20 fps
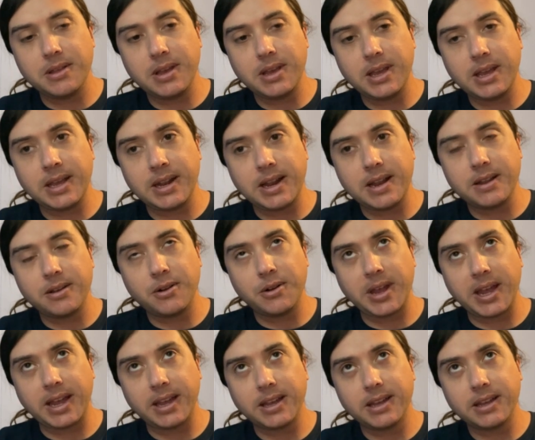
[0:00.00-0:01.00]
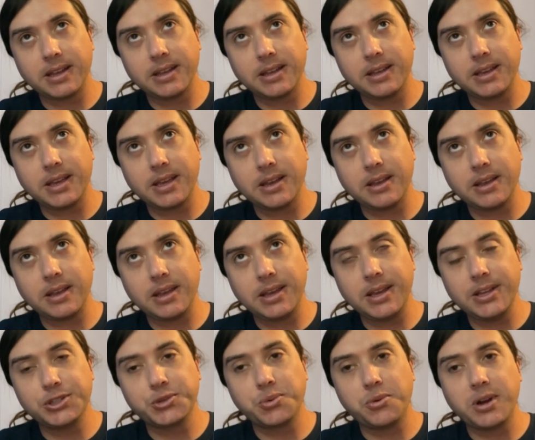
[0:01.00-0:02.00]
it okay
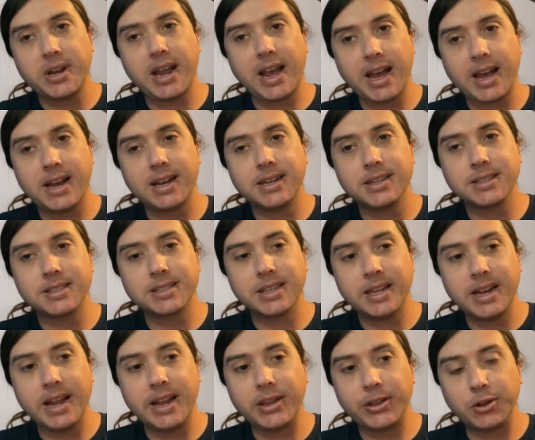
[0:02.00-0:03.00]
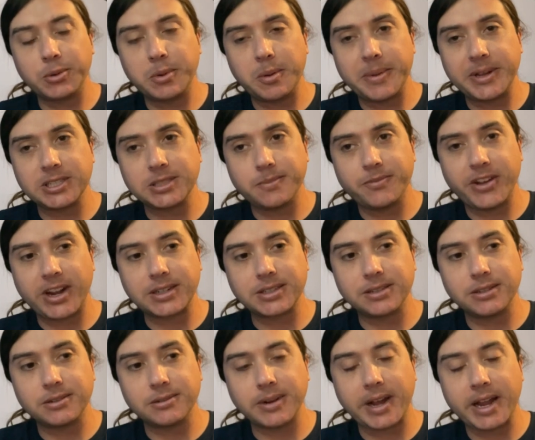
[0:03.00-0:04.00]
each one has an angular momentum vector
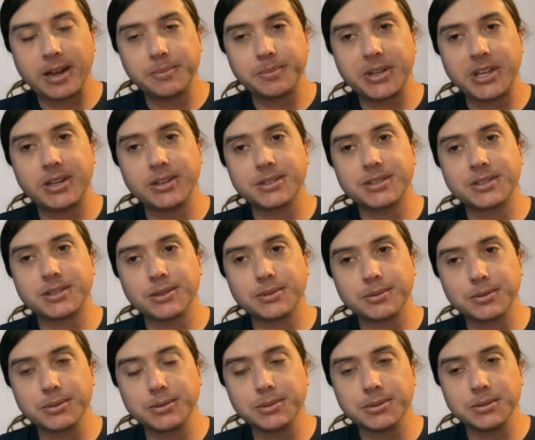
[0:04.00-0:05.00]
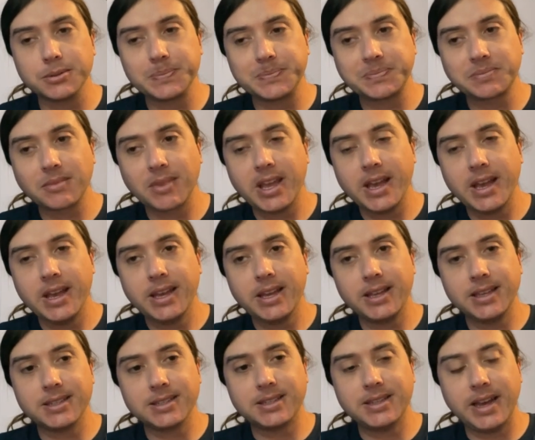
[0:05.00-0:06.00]
right because the rule
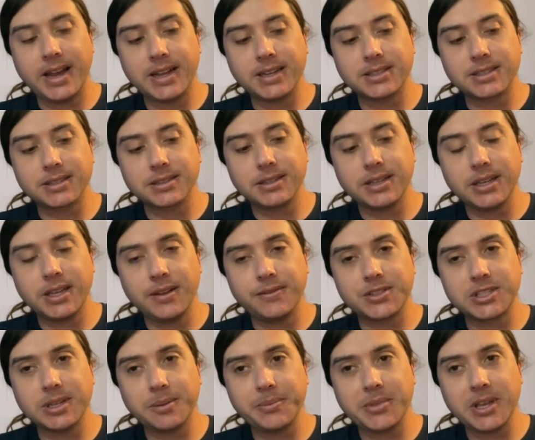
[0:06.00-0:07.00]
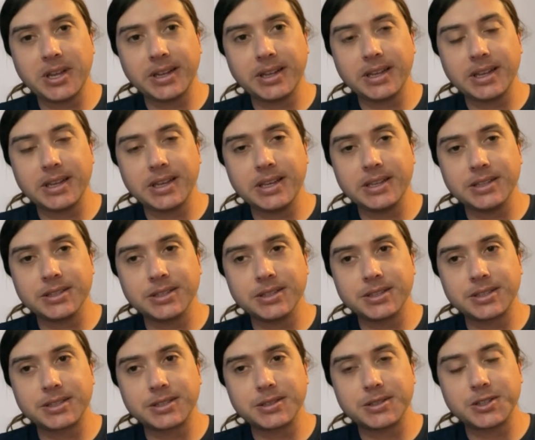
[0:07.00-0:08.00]
is that if something
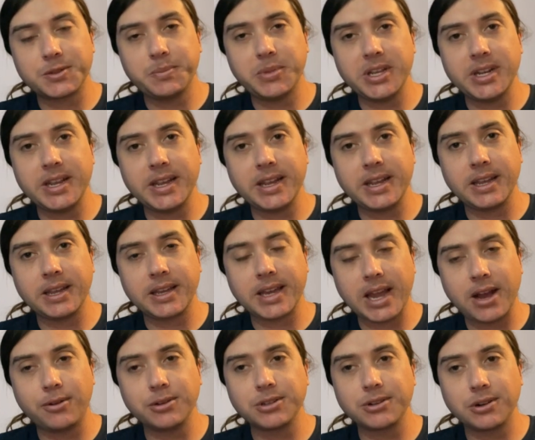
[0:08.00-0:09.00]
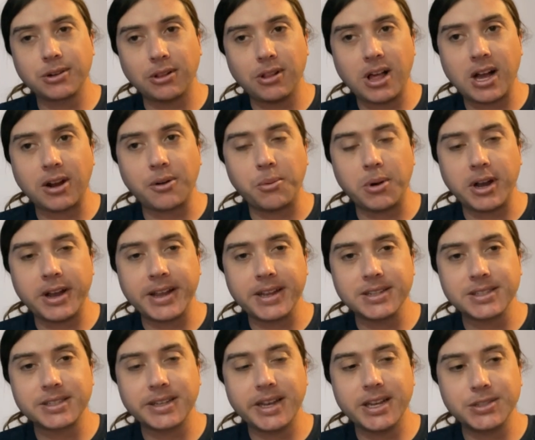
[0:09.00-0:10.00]
is spinning
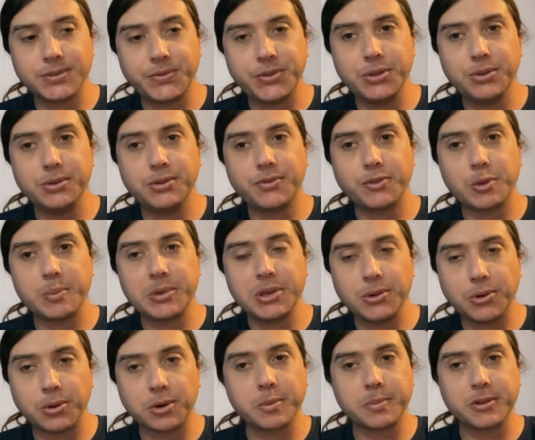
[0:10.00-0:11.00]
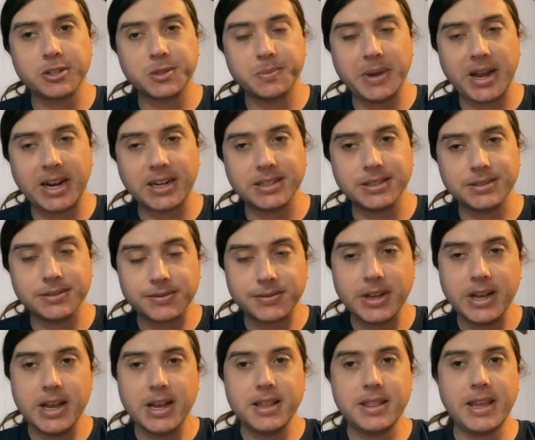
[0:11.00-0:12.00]
counterclockwise as viewed from your perspective
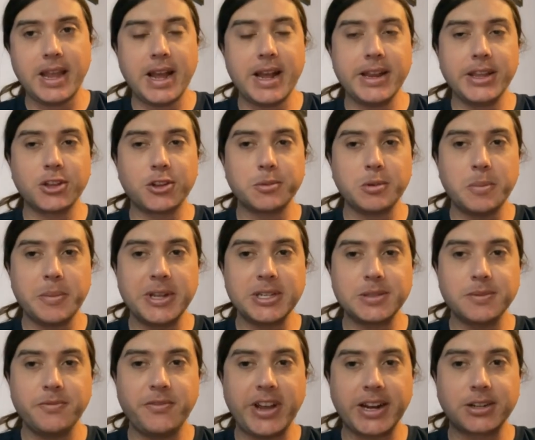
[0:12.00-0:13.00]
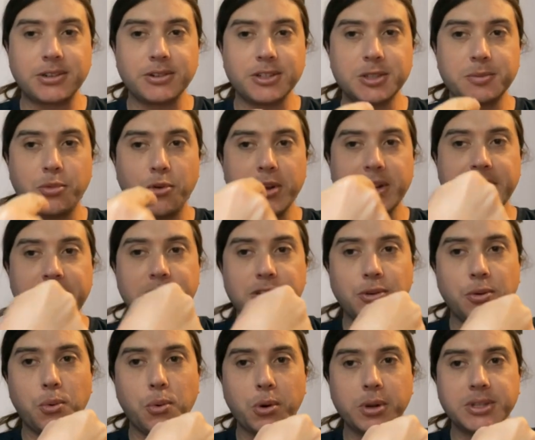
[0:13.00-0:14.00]
the angular momentum vector is pointing
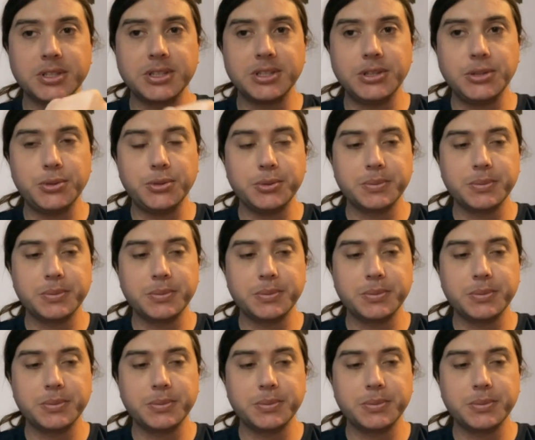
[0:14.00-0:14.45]
towards you